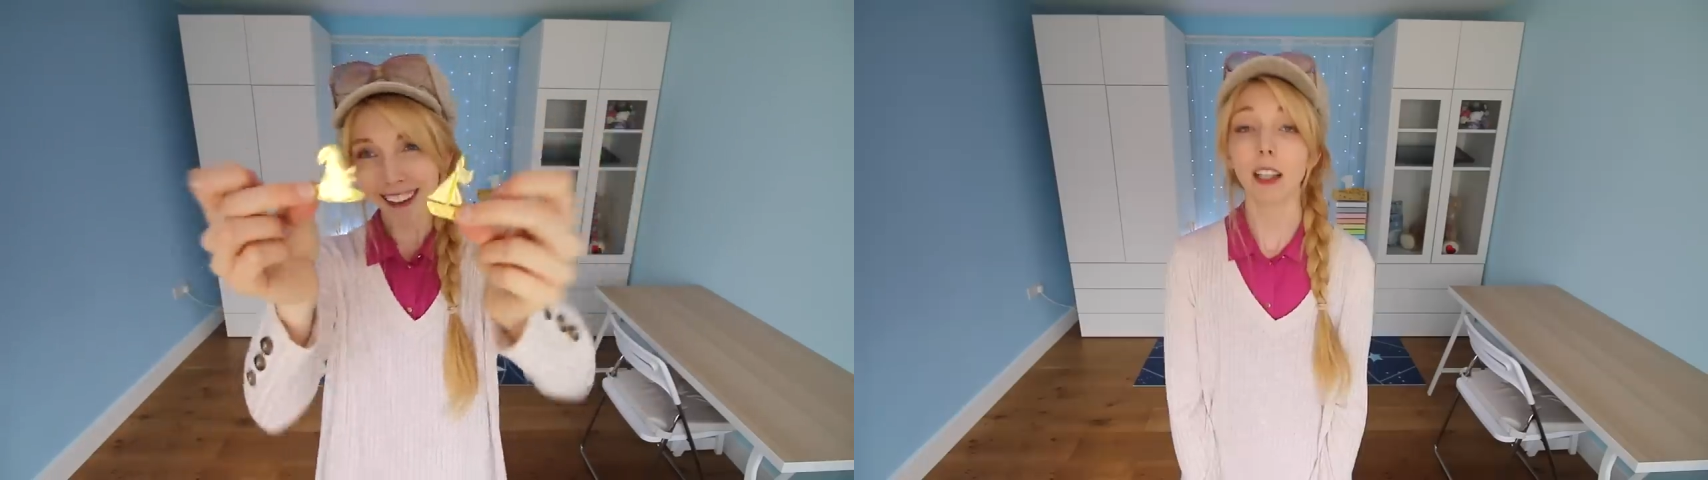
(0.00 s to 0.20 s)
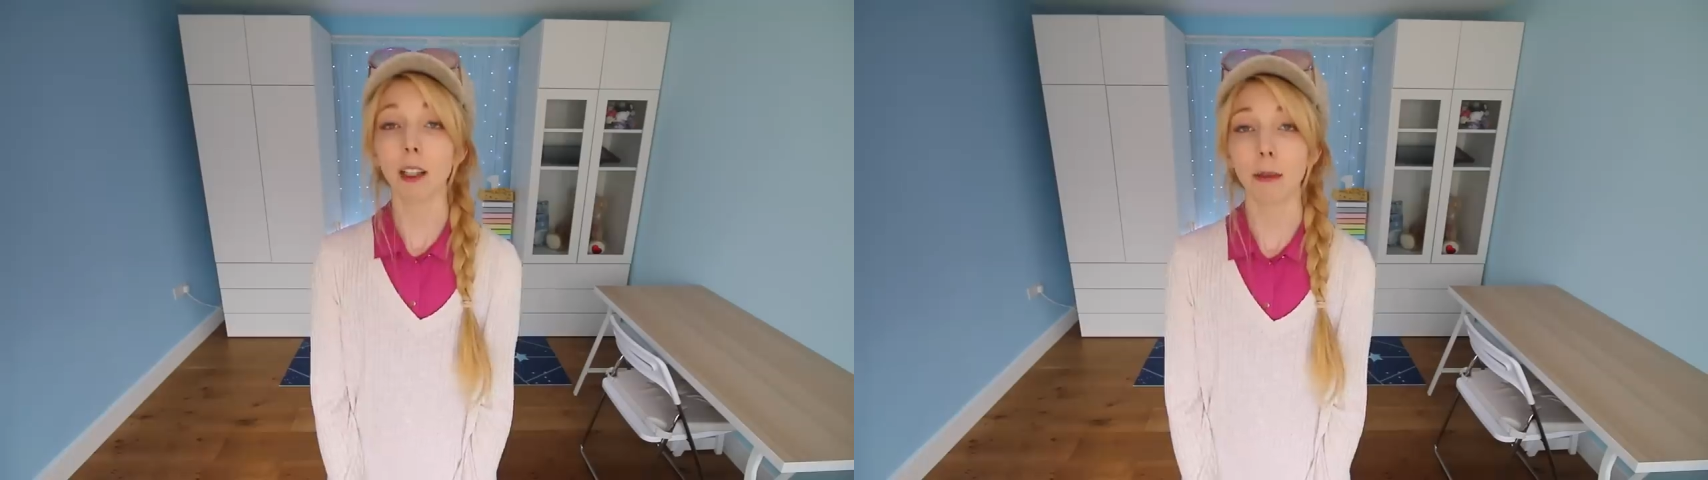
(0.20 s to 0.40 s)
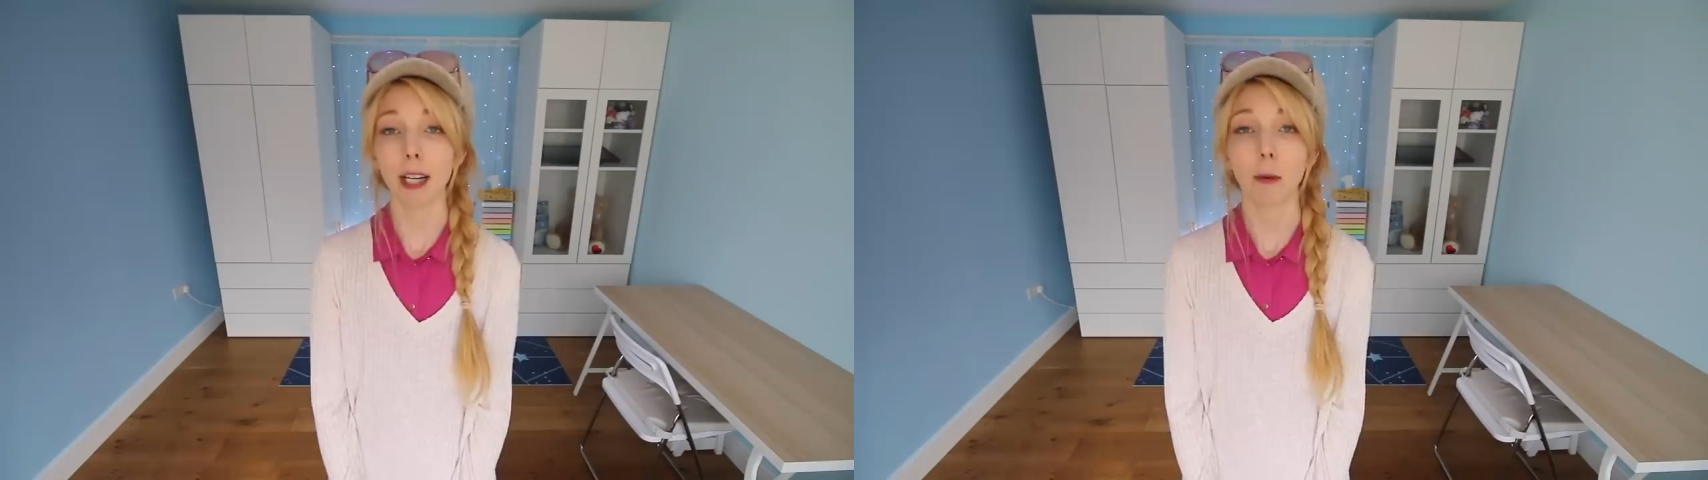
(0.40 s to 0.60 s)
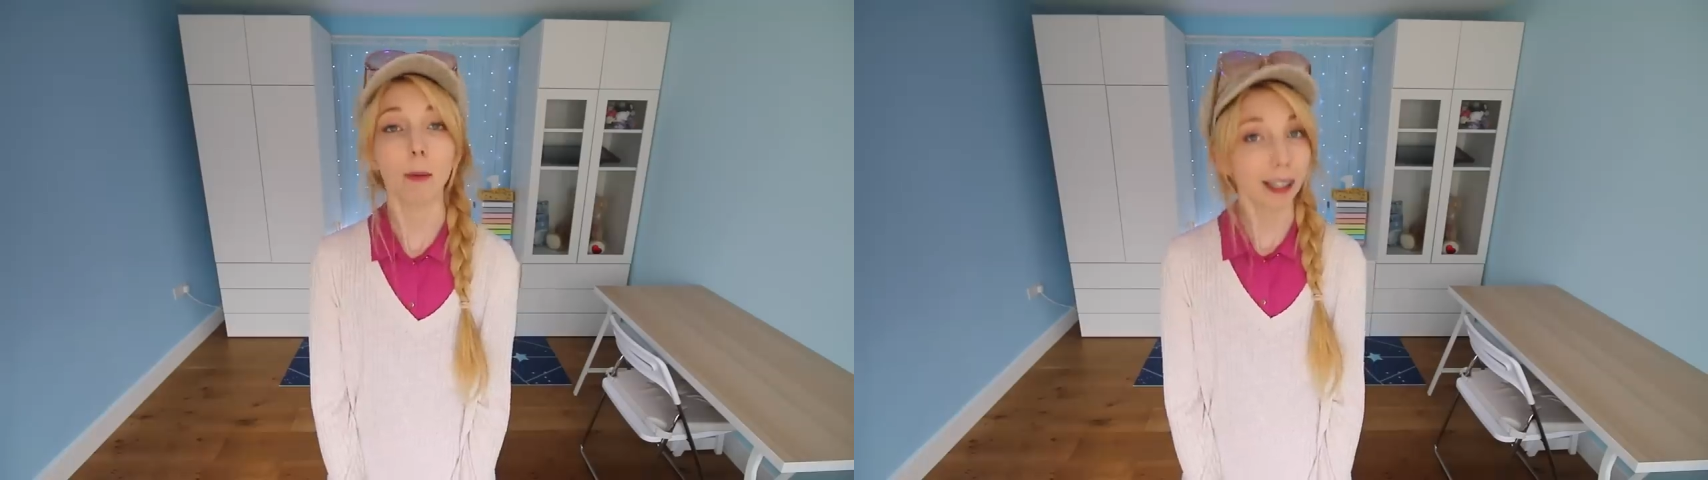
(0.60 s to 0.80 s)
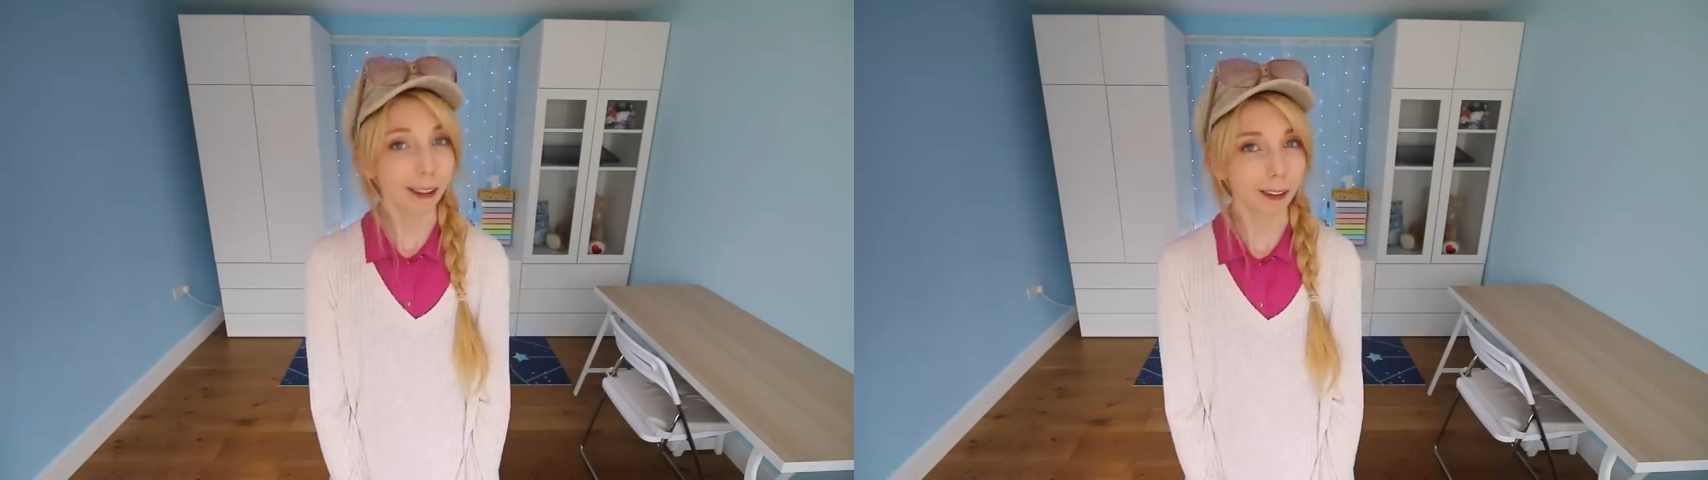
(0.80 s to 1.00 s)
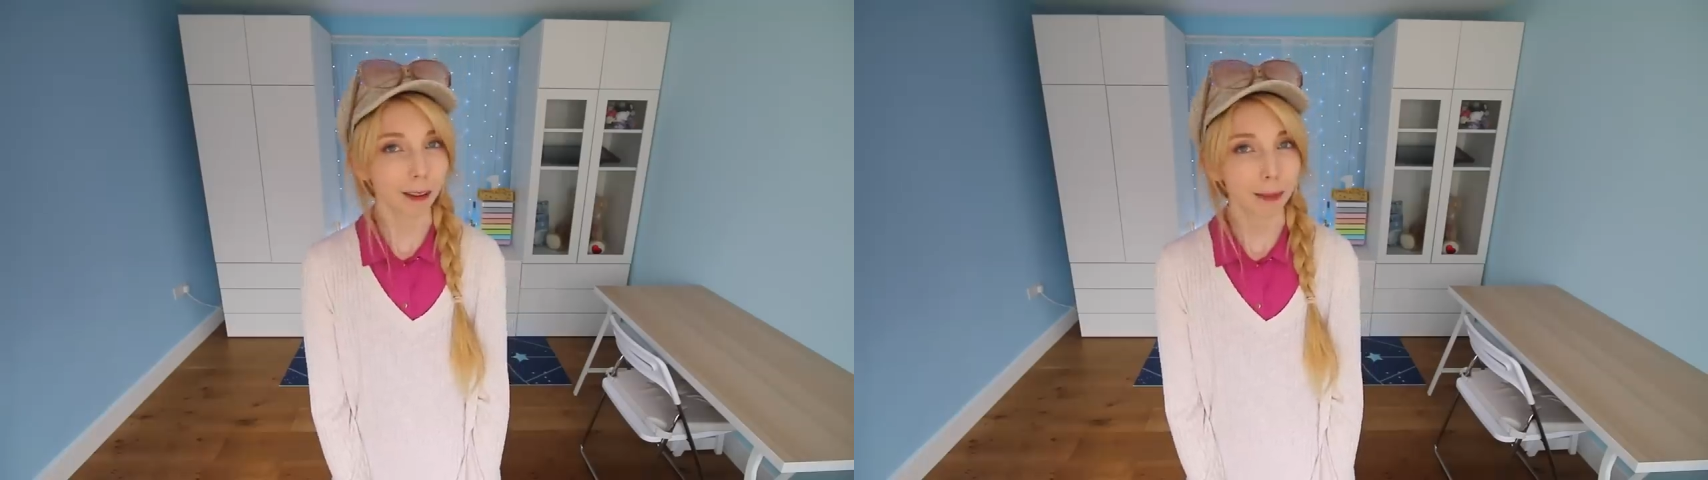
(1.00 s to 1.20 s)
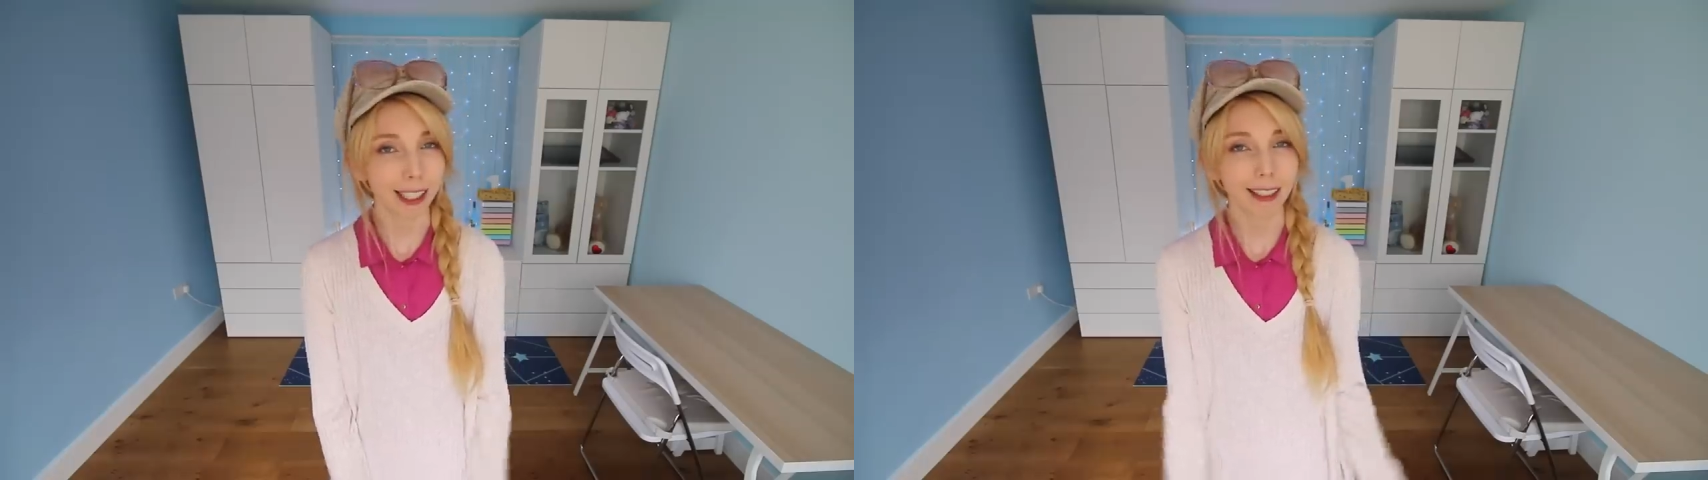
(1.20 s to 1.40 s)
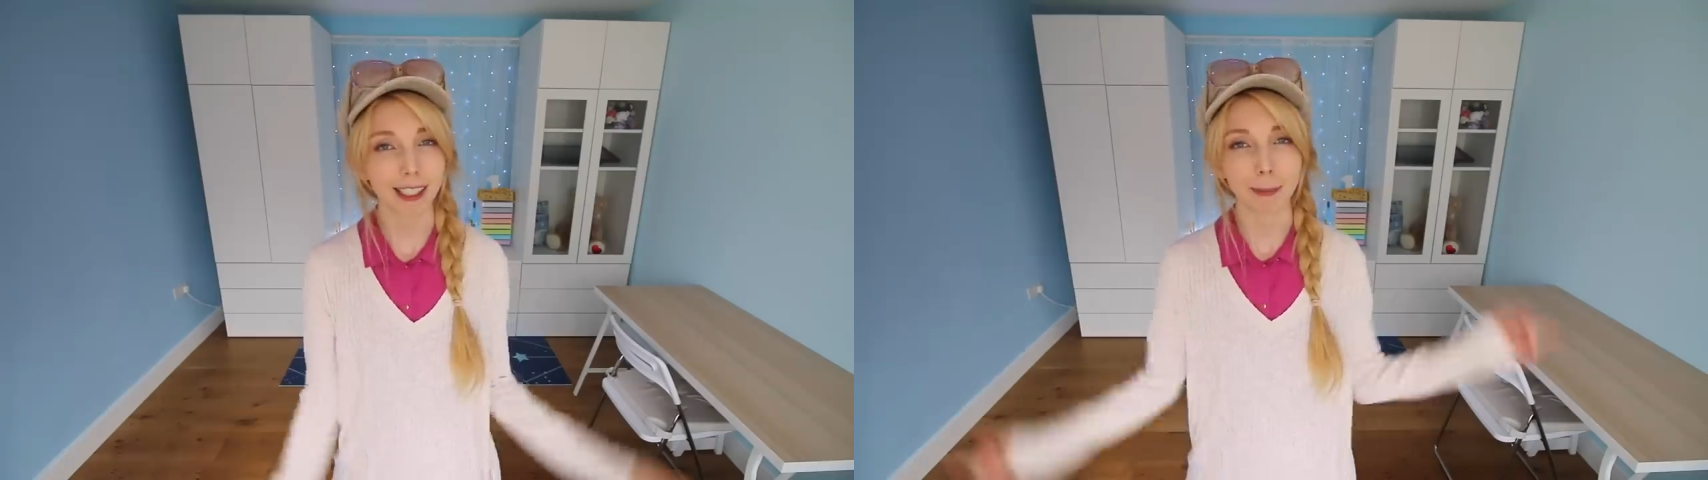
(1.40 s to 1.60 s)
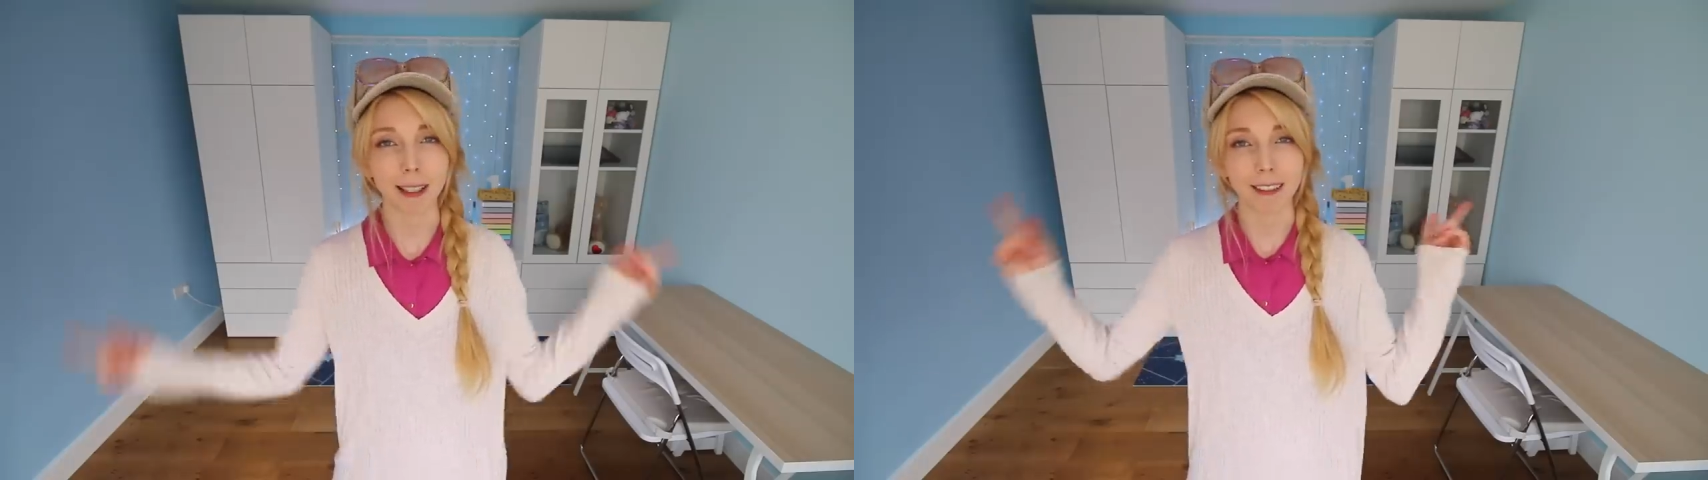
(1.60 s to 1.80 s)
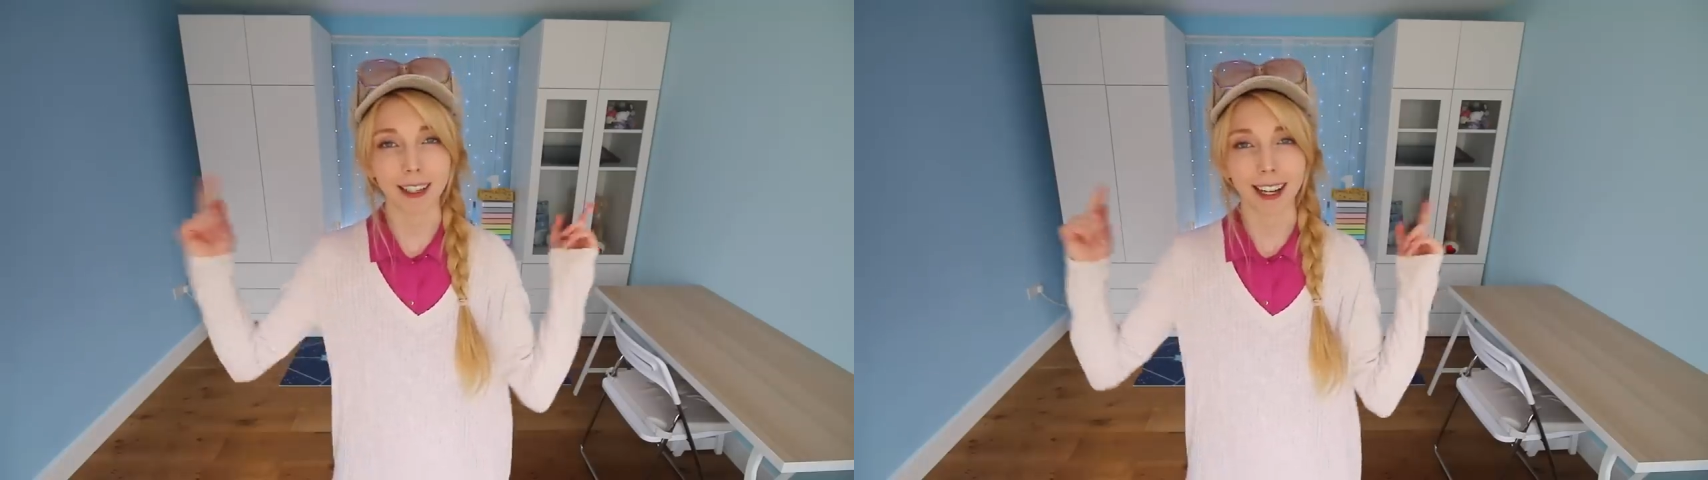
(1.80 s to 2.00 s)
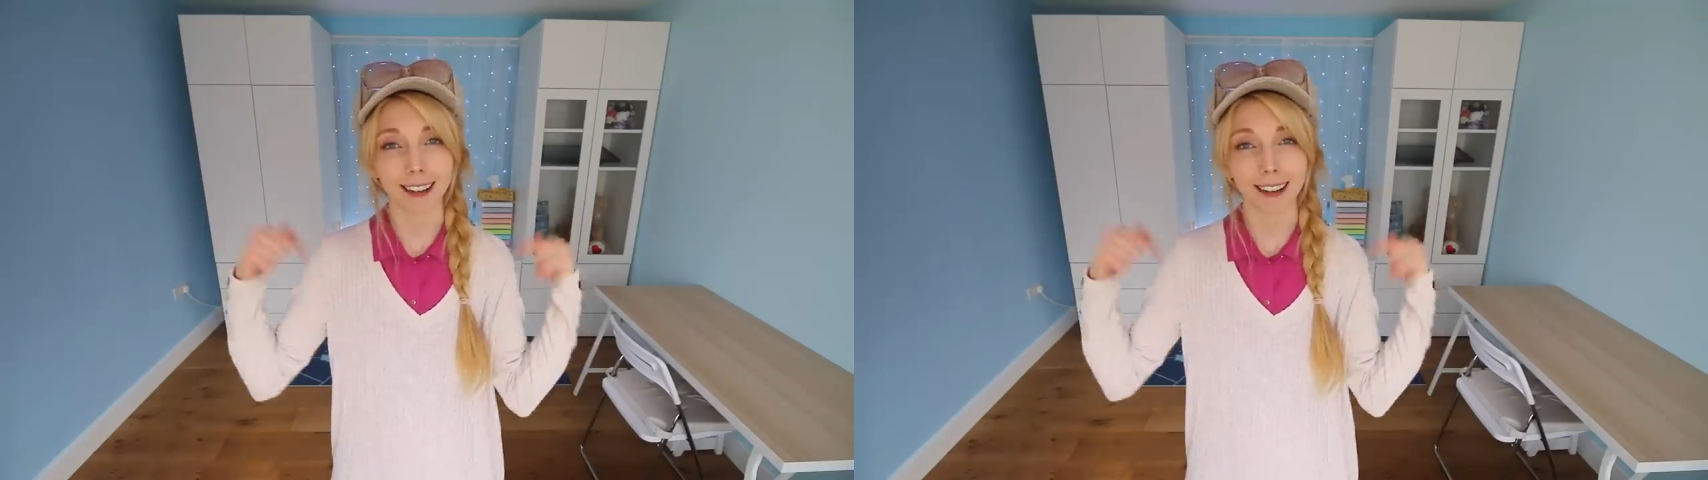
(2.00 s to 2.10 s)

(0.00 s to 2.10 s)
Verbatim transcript: The only way to win a golden pen is by leaving a